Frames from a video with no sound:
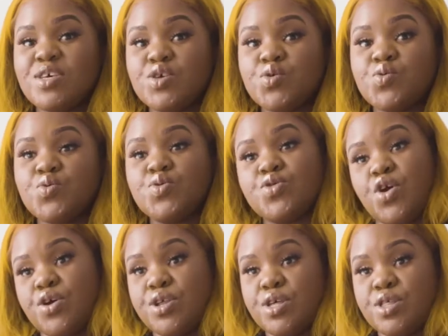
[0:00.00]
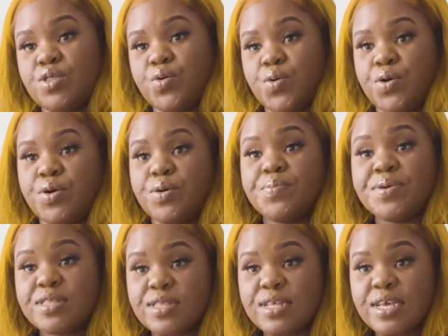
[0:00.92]
you started your
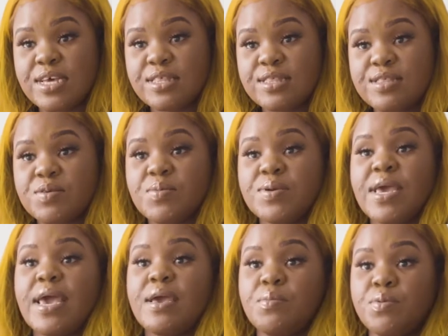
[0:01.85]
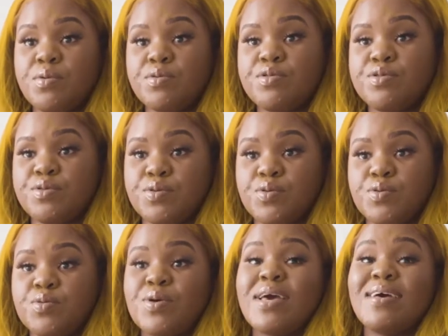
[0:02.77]
business to be able
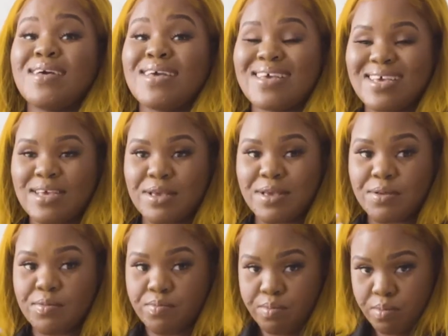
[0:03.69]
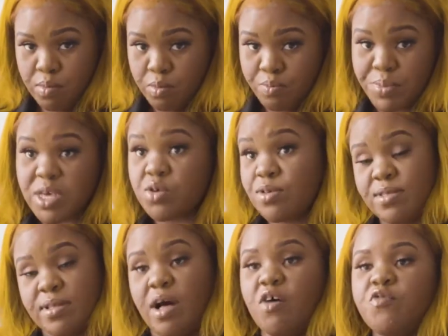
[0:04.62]
to be
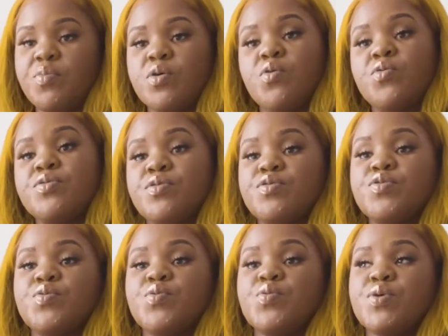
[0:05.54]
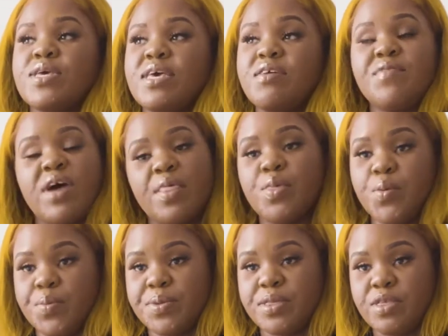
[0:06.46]
yourself, but also to give other
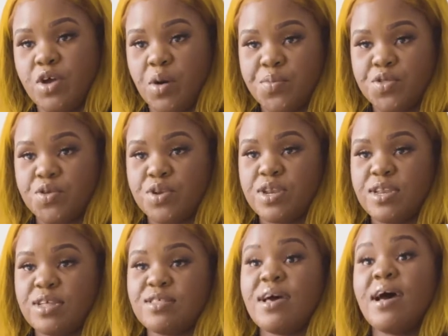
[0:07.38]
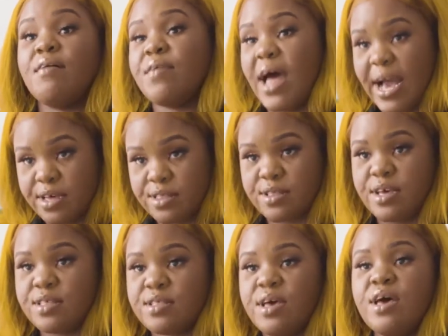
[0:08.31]
women the opportunity to have
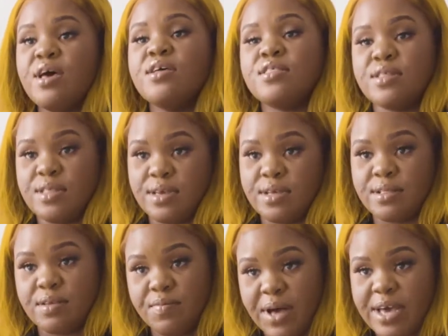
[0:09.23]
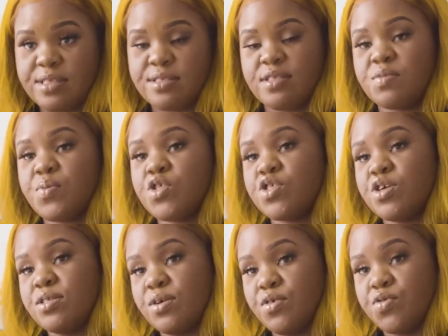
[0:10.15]
access to legal advice, especially
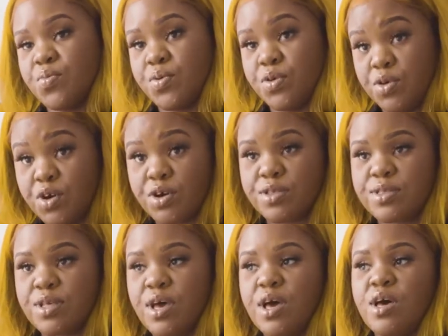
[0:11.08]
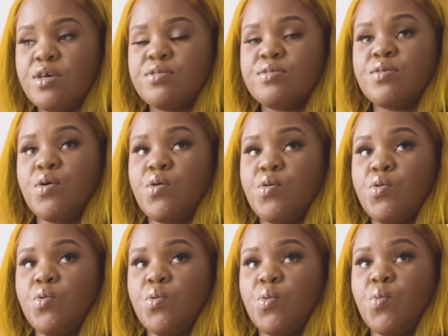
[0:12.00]
as entrepreneurs.
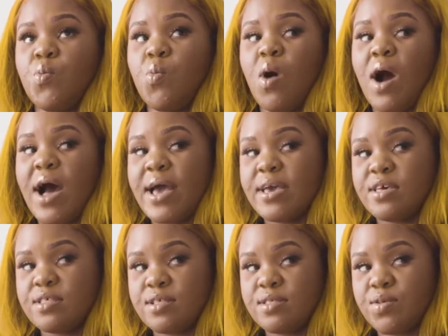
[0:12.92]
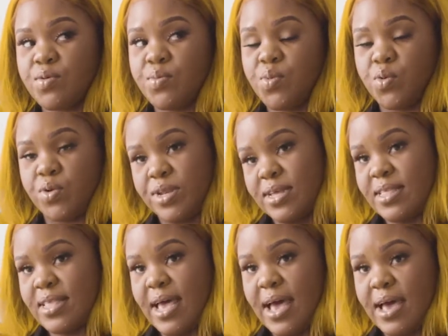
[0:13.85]
So why is it so
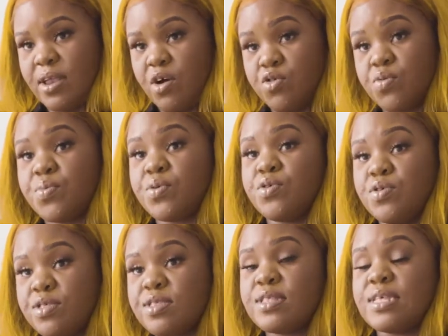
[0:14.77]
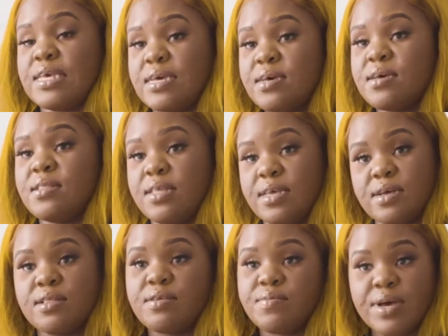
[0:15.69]
important that entrepreneurs seek
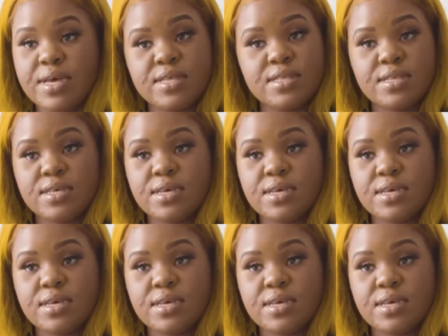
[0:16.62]
legal advice?